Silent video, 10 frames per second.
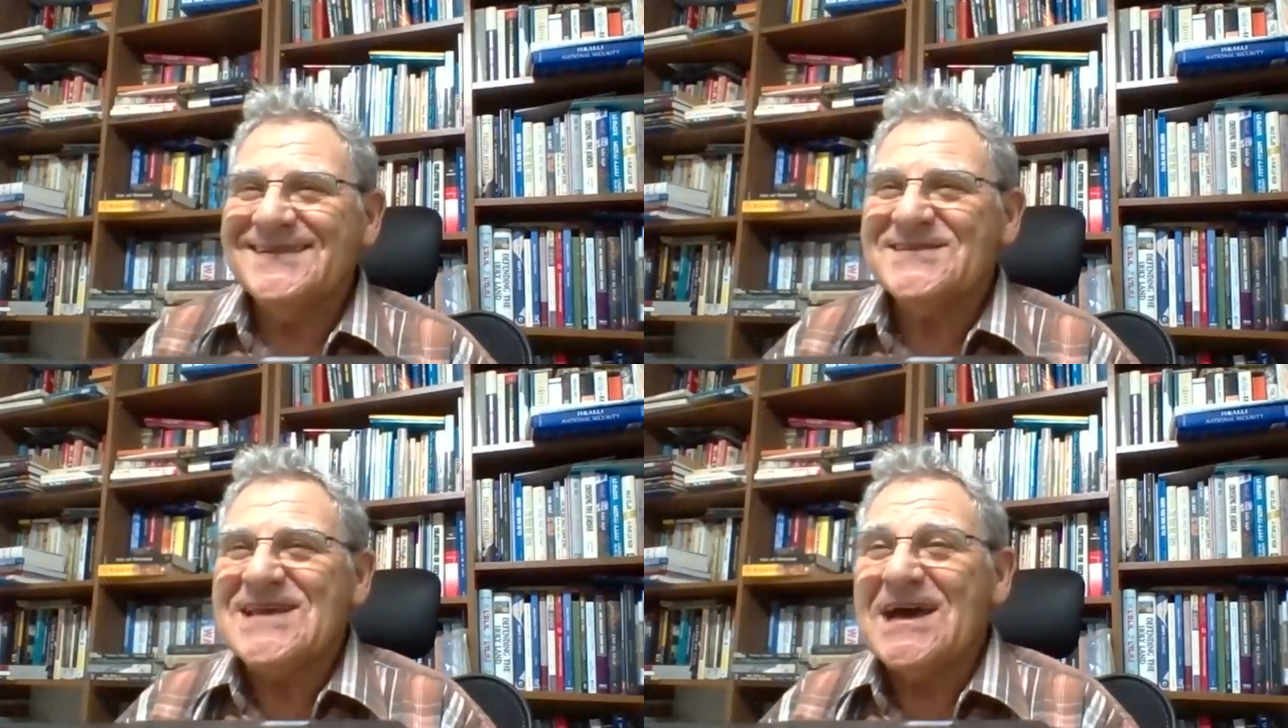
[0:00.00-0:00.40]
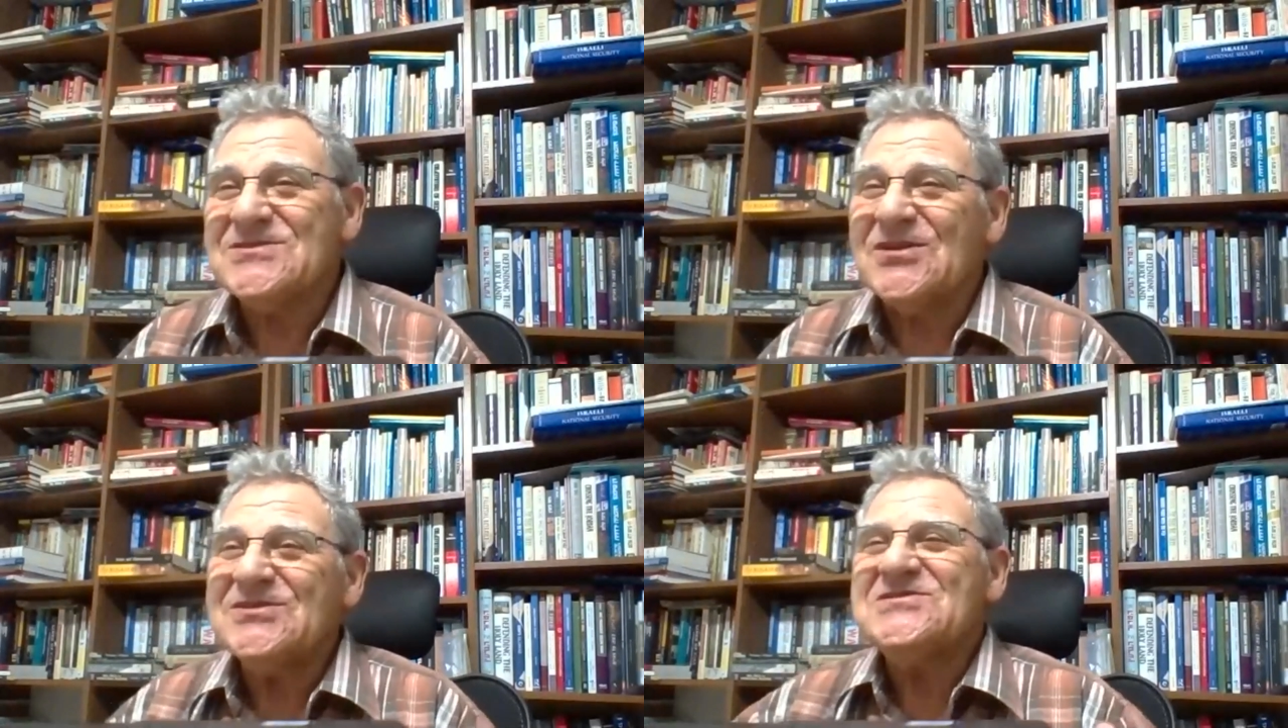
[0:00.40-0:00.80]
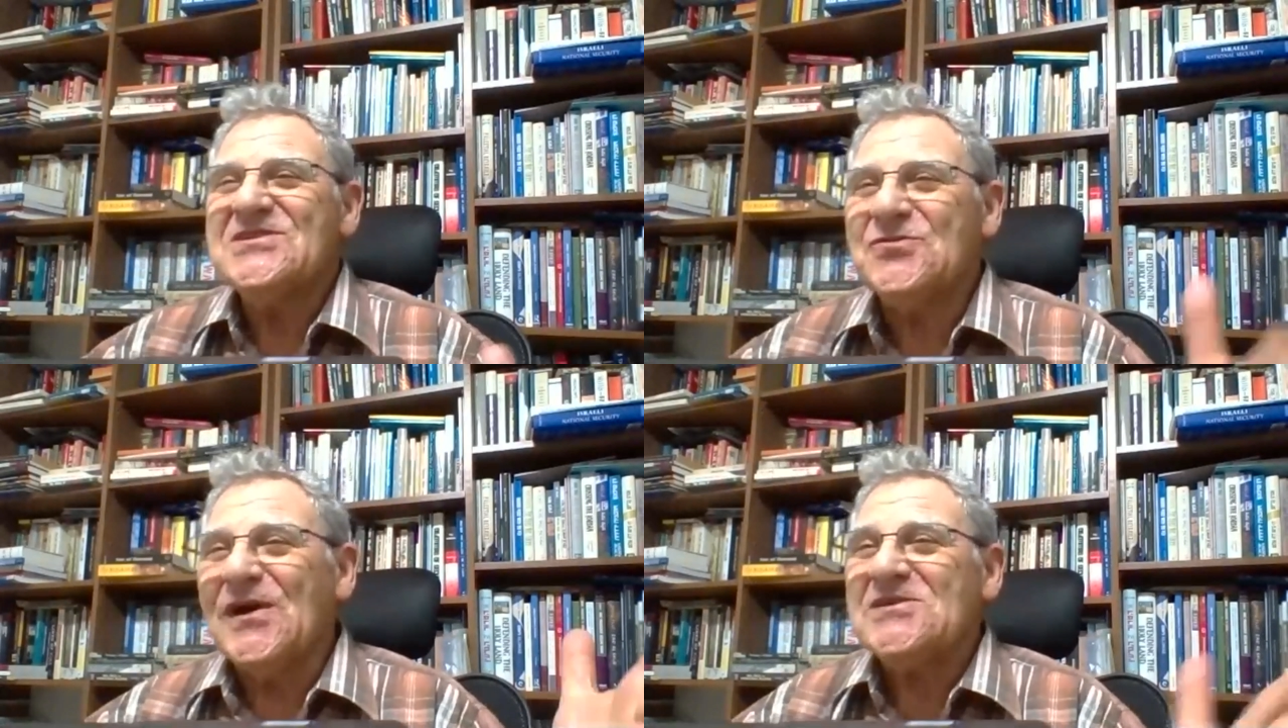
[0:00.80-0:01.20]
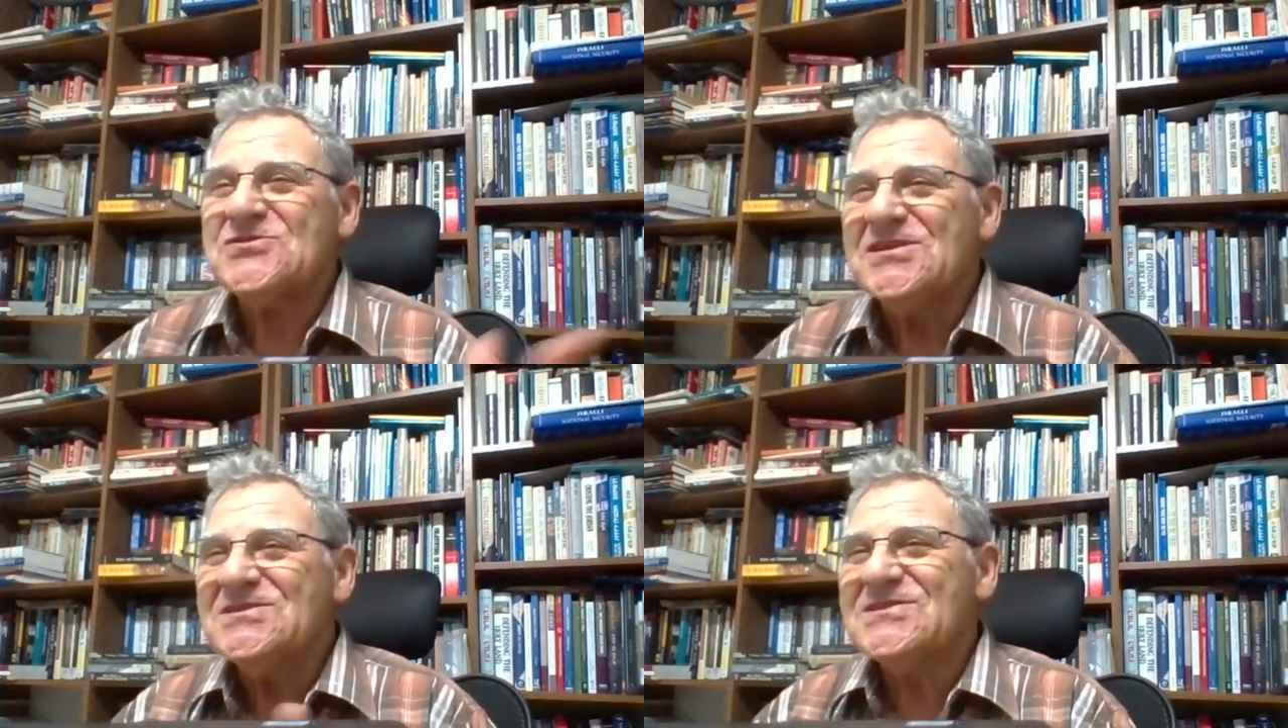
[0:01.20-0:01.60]
there are certain
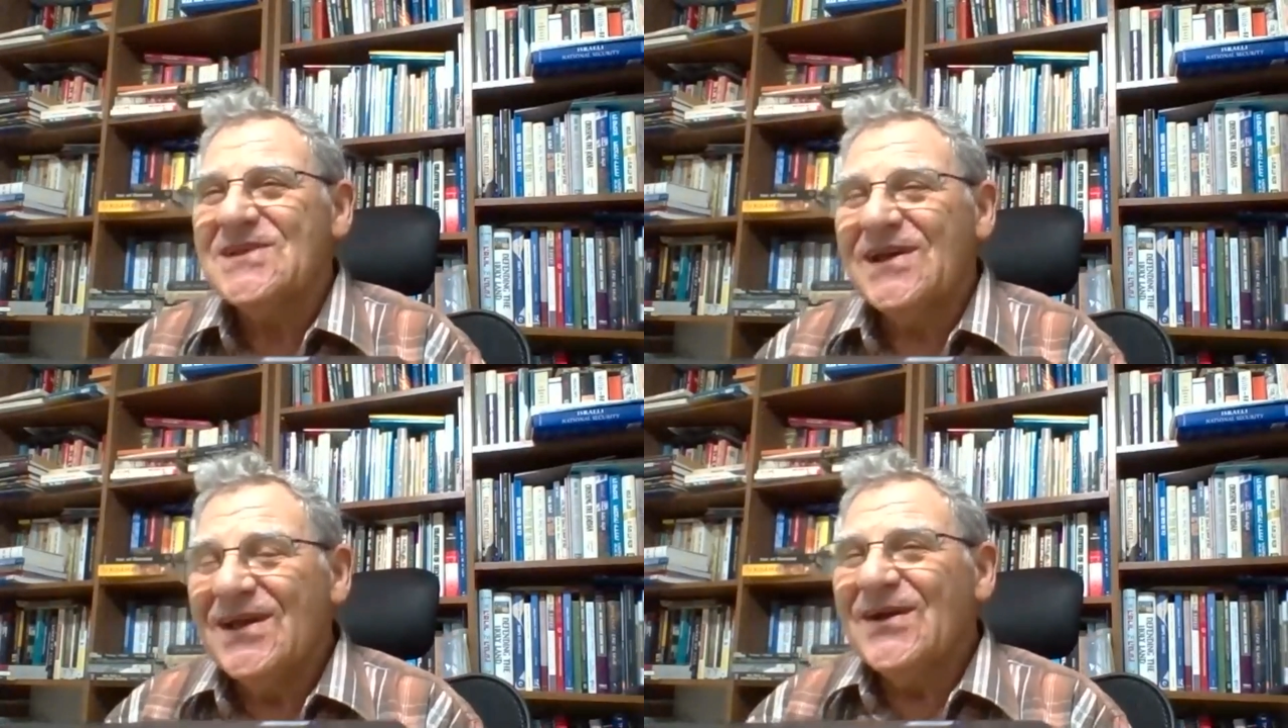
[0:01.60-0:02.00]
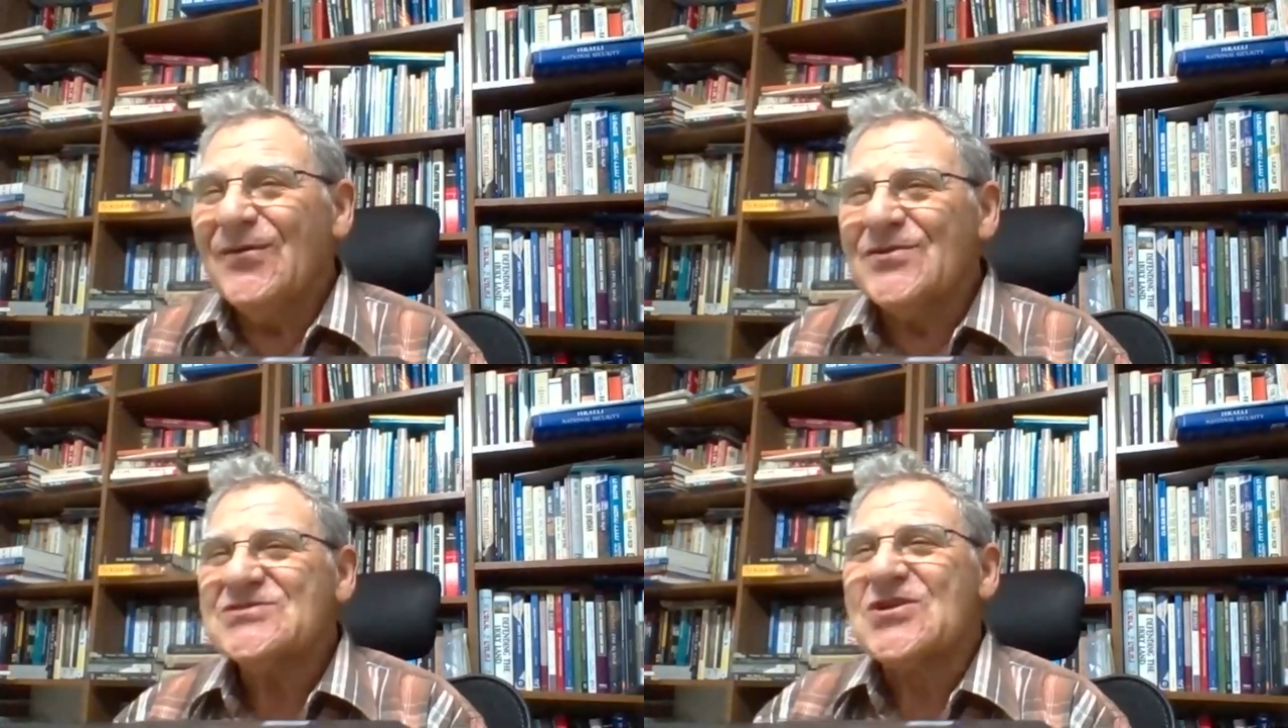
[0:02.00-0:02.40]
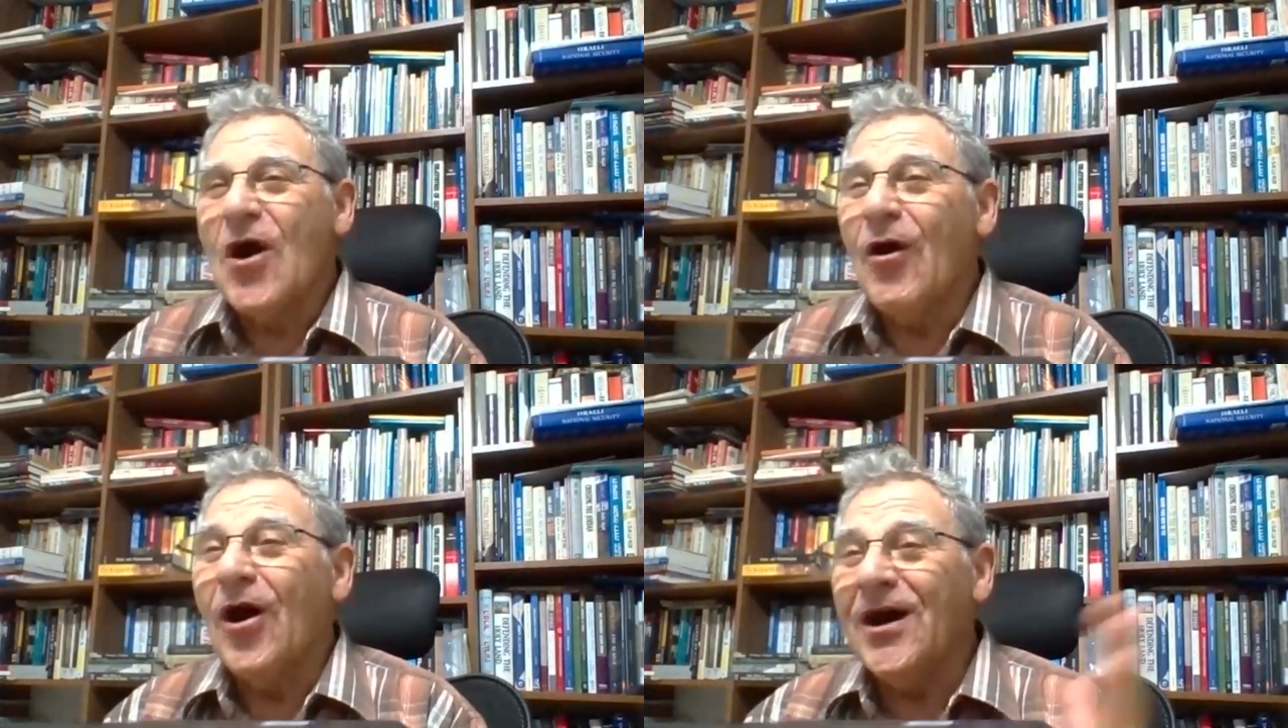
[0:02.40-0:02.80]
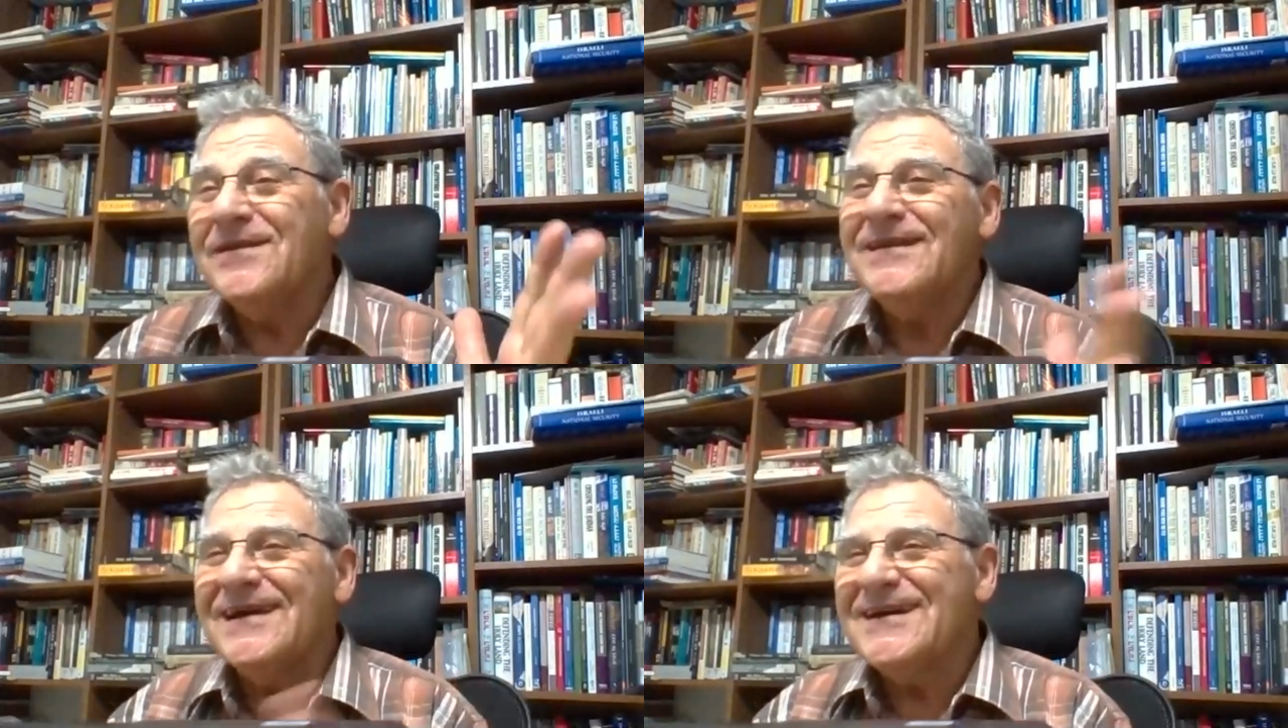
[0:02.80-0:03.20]
situations which go
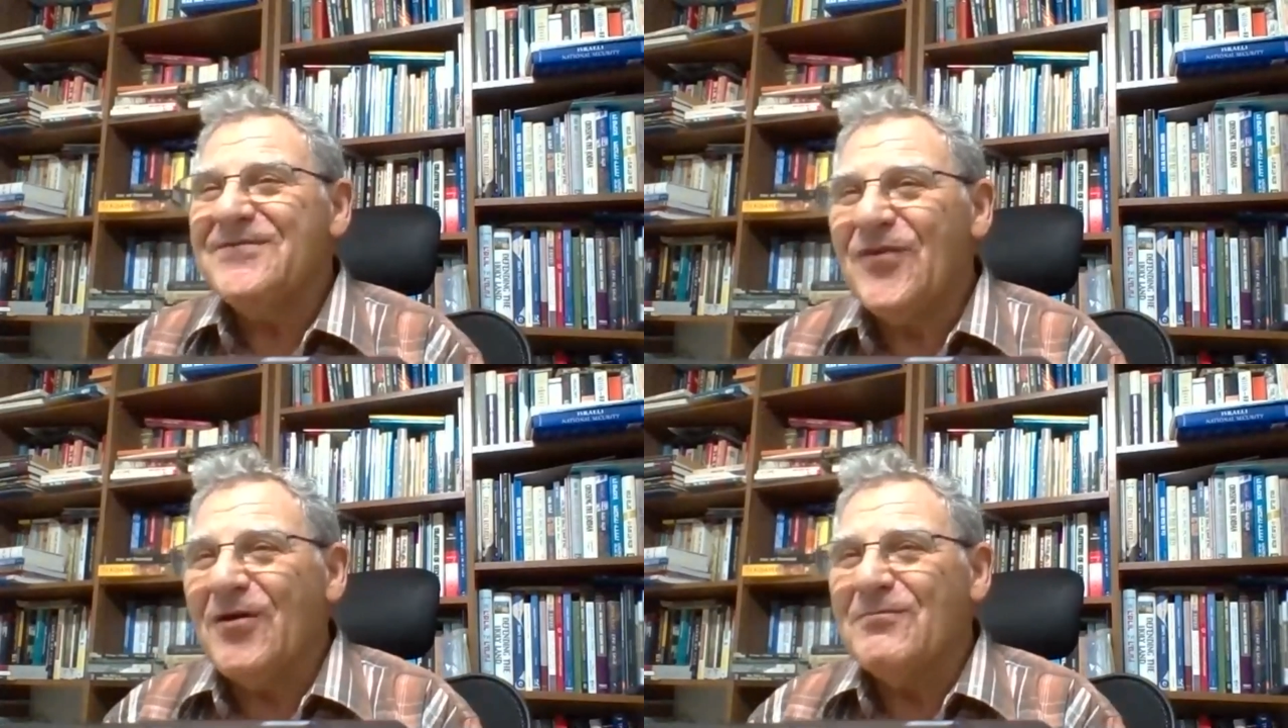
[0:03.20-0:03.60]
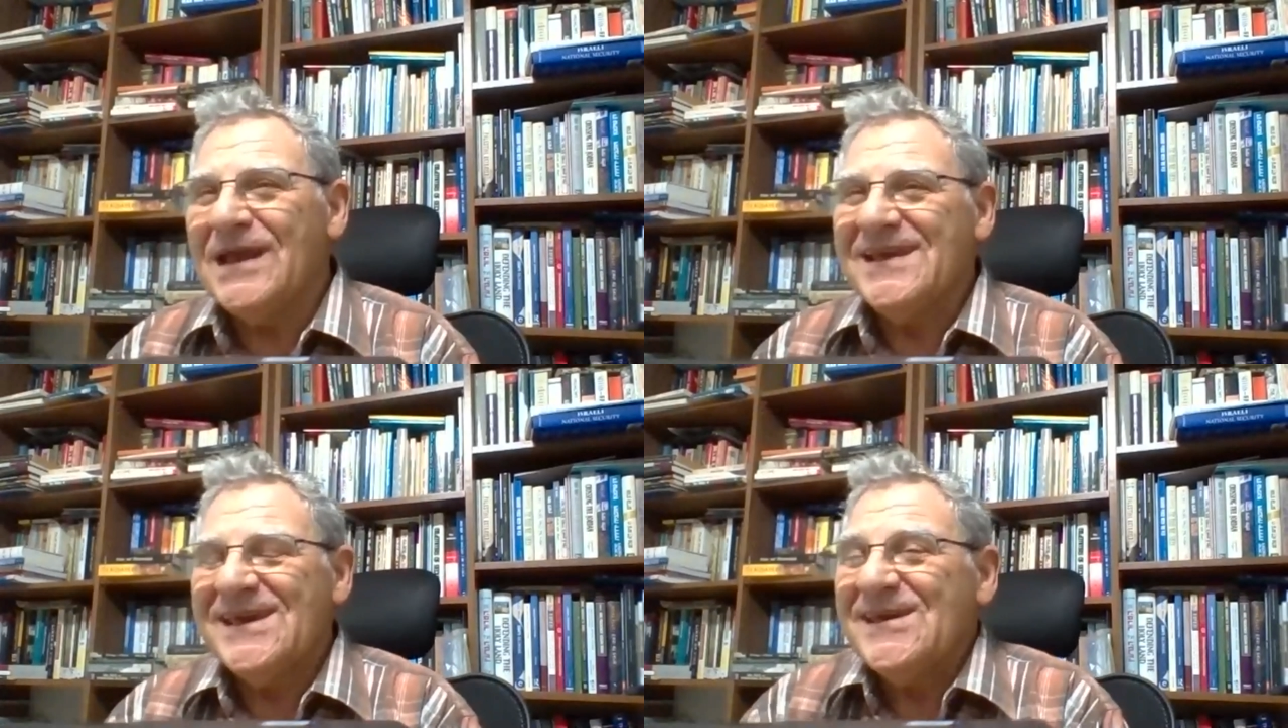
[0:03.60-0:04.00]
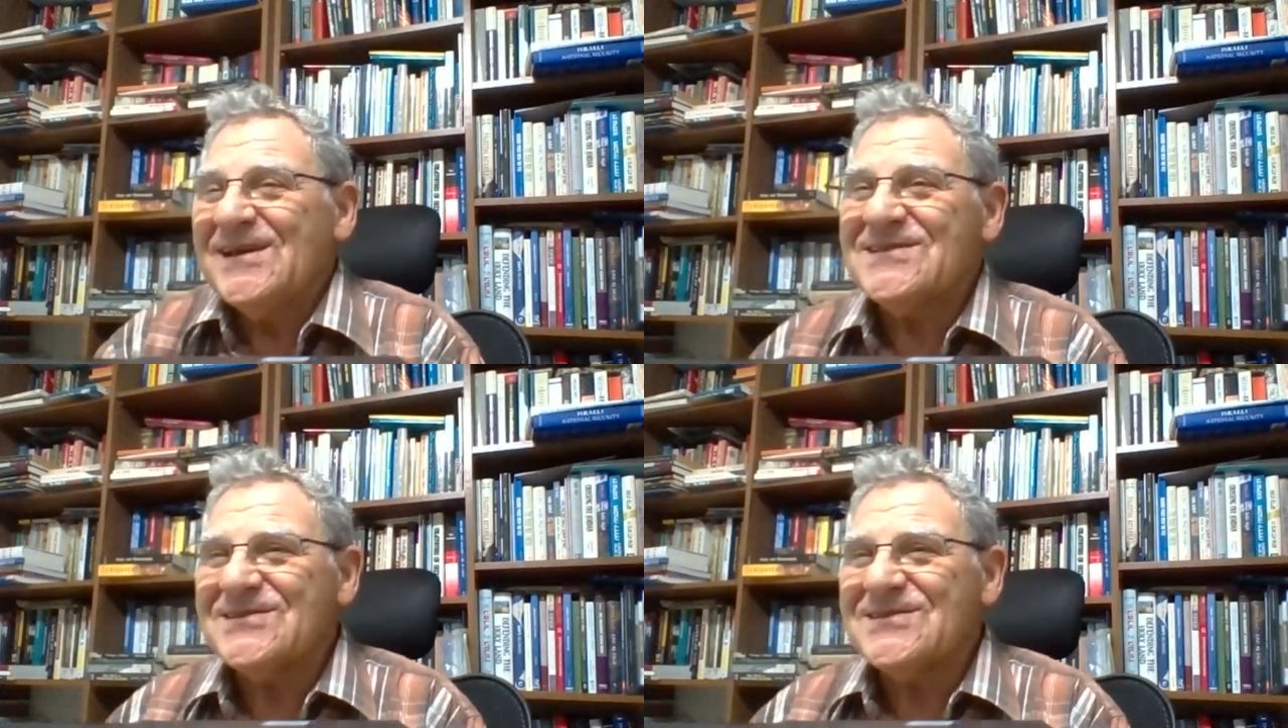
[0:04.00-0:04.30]
on for many years.